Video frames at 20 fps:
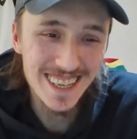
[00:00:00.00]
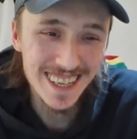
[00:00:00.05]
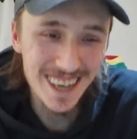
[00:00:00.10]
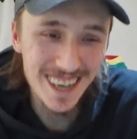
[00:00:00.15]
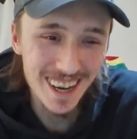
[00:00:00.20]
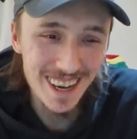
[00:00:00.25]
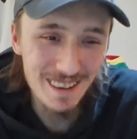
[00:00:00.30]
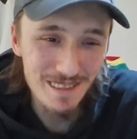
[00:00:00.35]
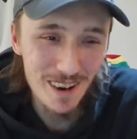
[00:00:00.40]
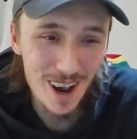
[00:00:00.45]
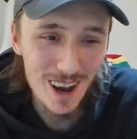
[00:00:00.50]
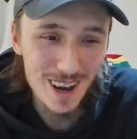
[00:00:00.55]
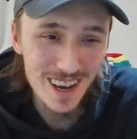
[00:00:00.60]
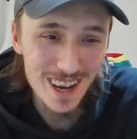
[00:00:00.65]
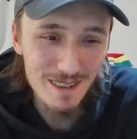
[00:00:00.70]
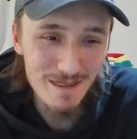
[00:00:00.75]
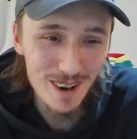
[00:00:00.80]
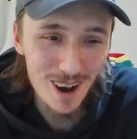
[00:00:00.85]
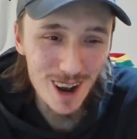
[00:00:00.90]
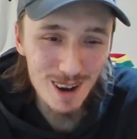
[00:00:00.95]

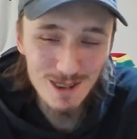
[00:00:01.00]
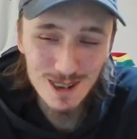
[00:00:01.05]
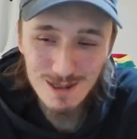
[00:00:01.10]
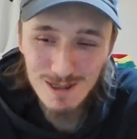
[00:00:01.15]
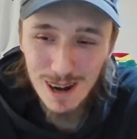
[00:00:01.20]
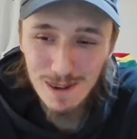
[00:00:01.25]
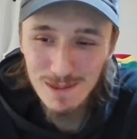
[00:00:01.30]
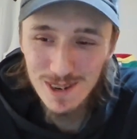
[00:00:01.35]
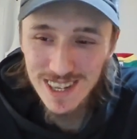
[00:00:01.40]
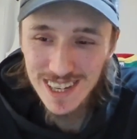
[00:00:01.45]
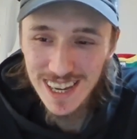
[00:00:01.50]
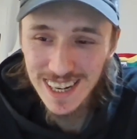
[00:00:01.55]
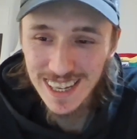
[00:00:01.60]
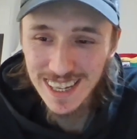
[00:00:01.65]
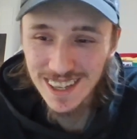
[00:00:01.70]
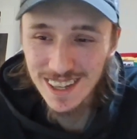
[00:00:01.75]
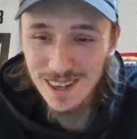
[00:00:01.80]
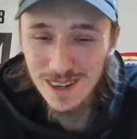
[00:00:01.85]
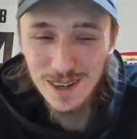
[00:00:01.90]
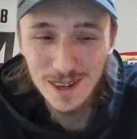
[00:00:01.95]
If I was
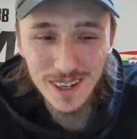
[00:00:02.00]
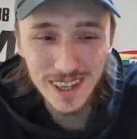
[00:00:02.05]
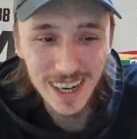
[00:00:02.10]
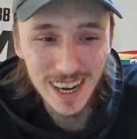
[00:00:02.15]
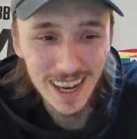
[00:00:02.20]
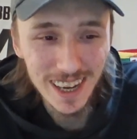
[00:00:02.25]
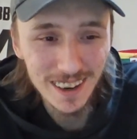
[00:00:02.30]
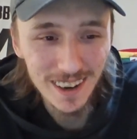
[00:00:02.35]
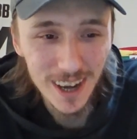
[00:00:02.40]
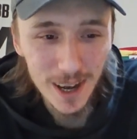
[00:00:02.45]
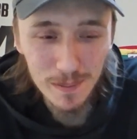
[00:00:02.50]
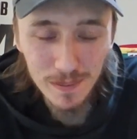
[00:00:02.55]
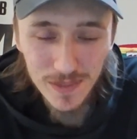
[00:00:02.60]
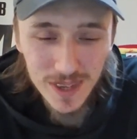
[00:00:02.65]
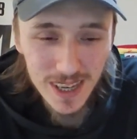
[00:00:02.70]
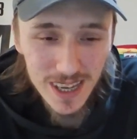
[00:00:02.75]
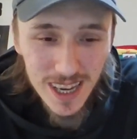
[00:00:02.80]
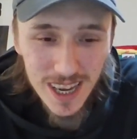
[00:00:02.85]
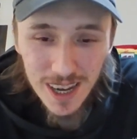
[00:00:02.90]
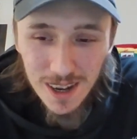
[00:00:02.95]
representing the UK
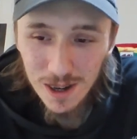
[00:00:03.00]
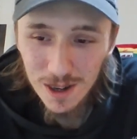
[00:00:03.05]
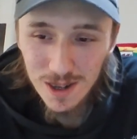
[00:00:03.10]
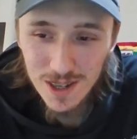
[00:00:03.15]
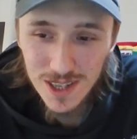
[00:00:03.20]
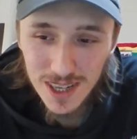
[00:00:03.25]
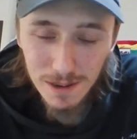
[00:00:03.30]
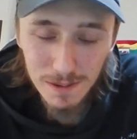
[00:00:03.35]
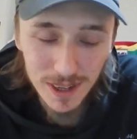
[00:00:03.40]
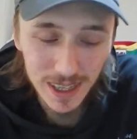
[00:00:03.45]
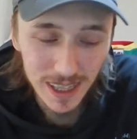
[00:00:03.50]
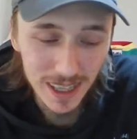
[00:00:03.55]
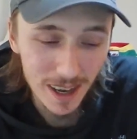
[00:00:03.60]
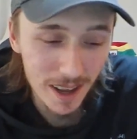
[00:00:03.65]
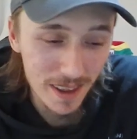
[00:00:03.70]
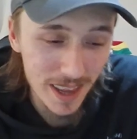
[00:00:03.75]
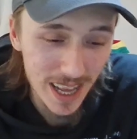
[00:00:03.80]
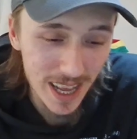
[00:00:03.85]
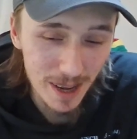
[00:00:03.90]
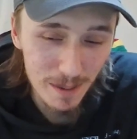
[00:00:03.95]
or something
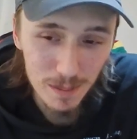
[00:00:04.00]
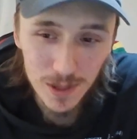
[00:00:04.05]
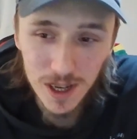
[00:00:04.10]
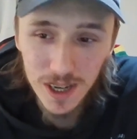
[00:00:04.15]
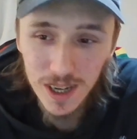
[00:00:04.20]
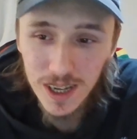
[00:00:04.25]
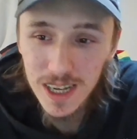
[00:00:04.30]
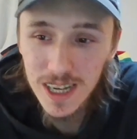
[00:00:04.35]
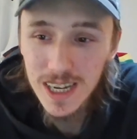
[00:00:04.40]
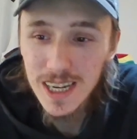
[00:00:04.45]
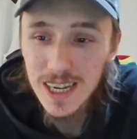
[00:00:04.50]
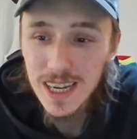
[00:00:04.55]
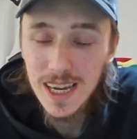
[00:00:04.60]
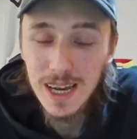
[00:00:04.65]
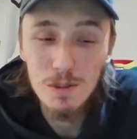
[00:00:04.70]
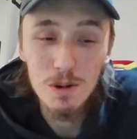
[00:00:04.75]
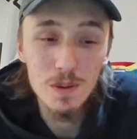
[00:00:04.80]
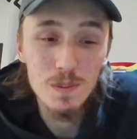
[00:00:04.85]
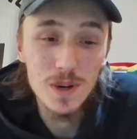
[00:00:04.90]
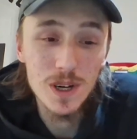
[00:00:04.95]
like that. But it
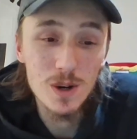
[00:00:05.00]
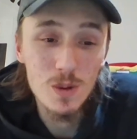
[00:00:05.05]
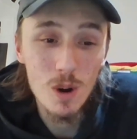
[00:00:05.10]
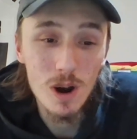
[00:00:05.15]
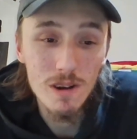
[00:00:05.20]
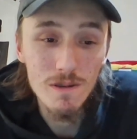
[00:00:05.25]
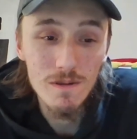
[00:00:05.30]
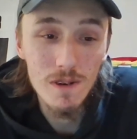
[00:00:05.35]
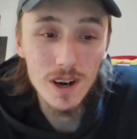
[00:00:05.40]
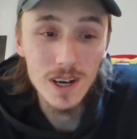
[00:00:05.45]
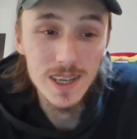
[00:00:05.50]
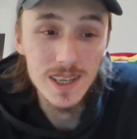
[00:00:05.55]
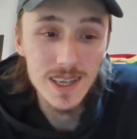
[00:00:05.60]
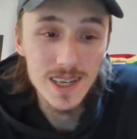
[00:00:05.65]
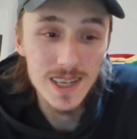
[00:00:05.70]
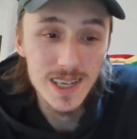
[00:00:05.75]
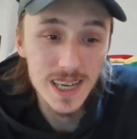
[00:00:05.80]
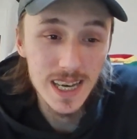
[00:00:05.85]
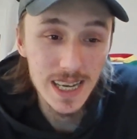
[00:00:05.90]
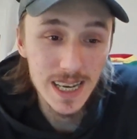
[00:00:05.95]
would be quite funny to
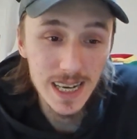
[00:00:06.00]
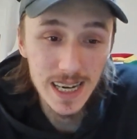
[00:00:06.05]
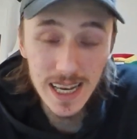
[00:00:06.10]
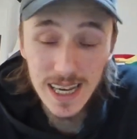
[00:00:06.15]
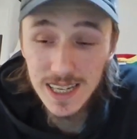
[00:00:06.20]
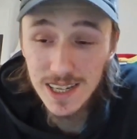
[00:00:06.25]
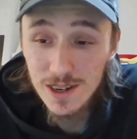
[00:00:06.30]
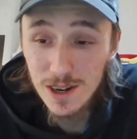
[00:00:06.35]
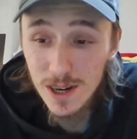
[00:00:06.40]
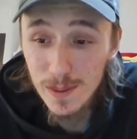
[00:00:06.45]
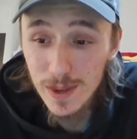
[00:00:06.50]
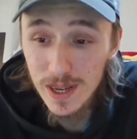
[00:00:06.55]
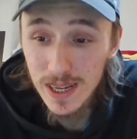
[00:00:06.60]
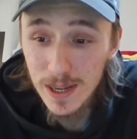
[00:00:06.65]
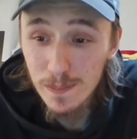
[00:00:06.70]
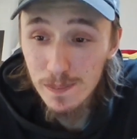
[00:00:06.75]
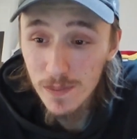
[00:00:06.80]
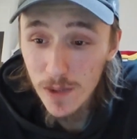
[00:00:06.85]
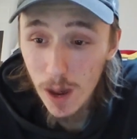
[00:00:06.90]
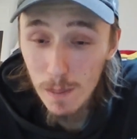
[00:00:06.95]
see, and it is going to
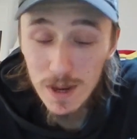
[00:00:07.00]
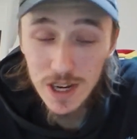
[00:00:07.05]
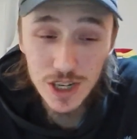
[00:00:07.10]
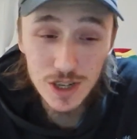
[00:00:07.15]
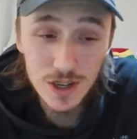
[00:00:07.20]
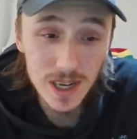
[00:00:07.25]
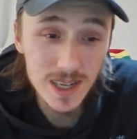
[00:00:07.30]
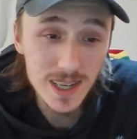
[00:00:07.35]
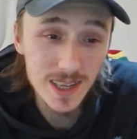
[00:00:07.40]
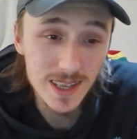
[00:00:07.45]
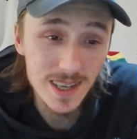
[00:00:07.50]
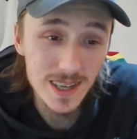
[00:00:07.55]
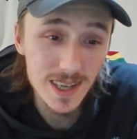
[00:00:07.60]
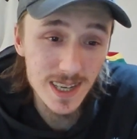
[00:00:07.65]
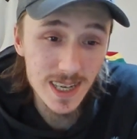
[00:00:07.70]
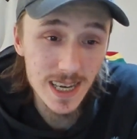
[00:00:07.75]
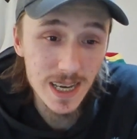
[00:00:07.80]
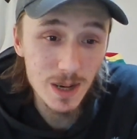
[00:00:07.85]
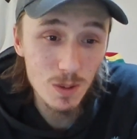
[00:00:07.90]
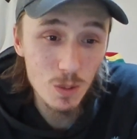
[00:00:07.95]
be. I'm interested to
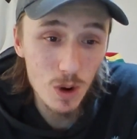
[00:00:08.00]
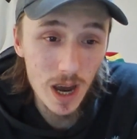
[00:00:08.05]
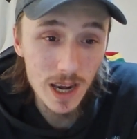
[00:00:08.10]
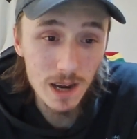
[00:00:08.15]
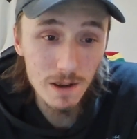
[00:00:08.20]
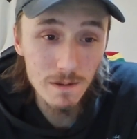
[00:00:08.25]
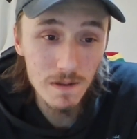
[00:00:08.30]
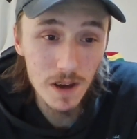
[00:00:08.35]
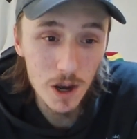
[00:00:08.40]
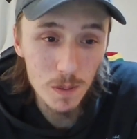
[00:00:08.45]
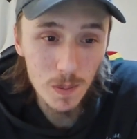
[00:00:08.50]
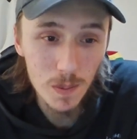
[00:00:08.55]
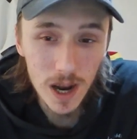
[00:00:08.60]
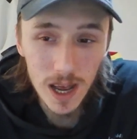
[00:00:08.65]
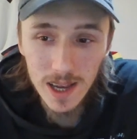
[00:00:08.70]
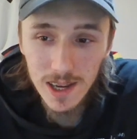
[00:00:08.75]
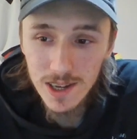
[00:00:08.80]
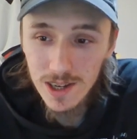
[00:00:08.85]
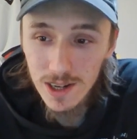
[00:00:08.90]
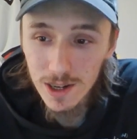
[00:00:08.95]
see what NFL
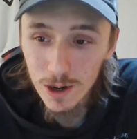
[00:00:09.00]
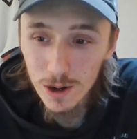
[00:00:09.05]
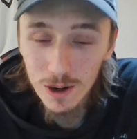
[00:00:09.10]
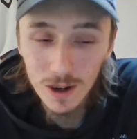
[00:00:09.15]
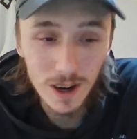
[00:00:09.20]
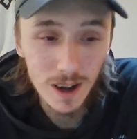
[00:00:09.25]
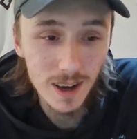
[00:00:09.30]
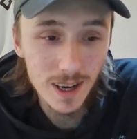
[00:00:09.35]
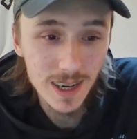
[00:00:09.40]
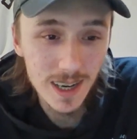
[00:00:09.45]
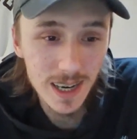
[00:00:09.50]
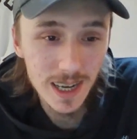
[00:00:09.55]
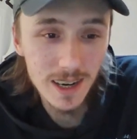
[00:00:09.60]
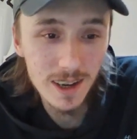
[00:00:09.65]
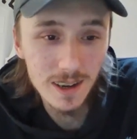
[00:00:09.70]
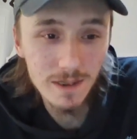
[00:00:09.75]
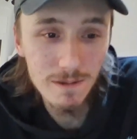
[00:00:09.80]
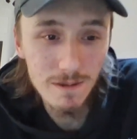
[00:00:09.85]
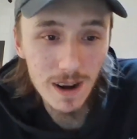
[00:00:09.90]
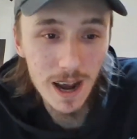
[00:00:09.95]
players look like in
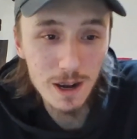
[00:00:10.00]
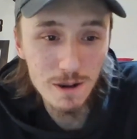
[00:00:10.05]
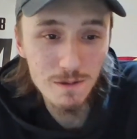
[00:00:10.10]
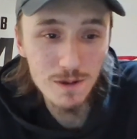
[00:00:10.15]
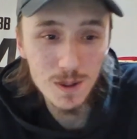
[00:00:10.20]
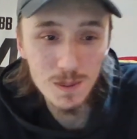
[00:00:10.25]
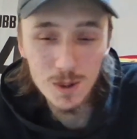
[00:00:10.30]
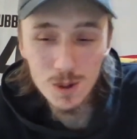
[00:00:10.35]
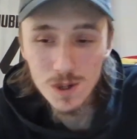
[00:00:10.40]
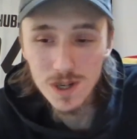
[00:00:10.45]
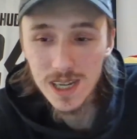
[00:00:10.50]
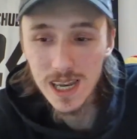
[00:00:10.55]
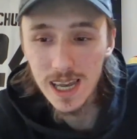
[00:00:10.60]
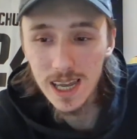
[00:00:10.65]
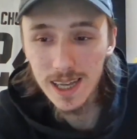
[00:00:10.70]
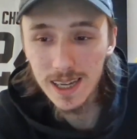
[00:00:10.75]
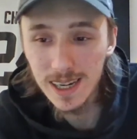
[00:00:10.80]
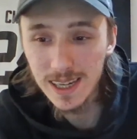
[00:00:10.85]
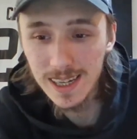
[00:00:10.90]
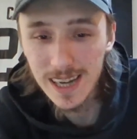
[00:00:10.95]
a flag football
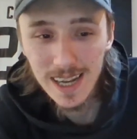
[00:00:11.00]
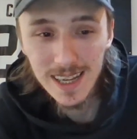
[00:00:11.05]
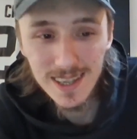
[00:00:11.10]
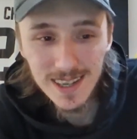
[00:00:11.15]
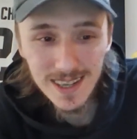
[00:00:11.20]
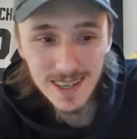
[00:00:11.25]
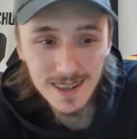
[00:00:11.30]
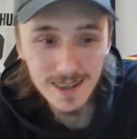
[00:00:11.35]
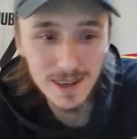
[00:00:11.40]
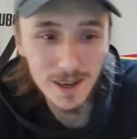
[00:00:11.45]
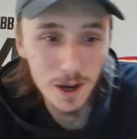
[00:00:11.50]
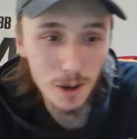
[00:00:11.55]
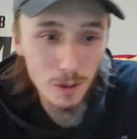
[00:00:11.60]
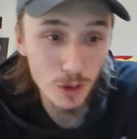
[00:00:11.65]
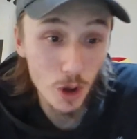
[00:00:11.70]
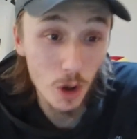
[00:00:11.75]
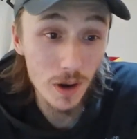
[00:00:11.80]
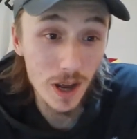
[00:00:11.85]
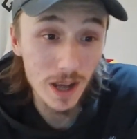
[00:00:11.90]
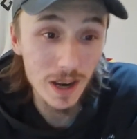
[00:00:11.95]
setting against
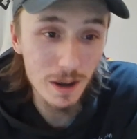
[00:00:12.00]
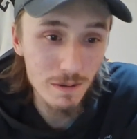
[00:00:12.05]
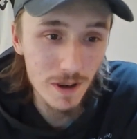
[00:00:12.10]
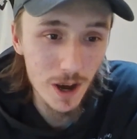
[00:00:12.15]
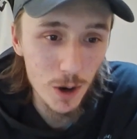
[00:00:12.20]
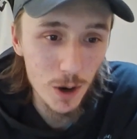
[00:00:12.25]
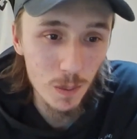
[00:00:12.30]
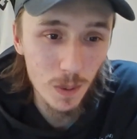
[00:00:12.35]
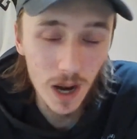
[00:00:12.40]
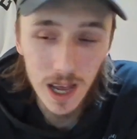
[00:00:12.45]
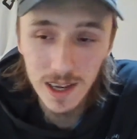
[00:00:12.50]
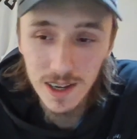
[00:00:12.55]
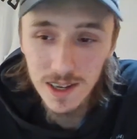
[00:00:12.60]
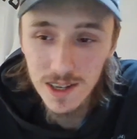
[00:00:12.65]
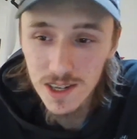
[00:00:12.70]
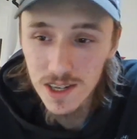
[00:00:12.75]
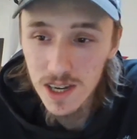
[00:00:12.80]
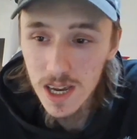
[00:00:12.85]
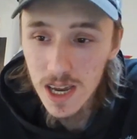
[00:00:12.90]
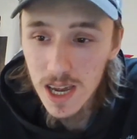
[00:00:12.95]
non-NFL players.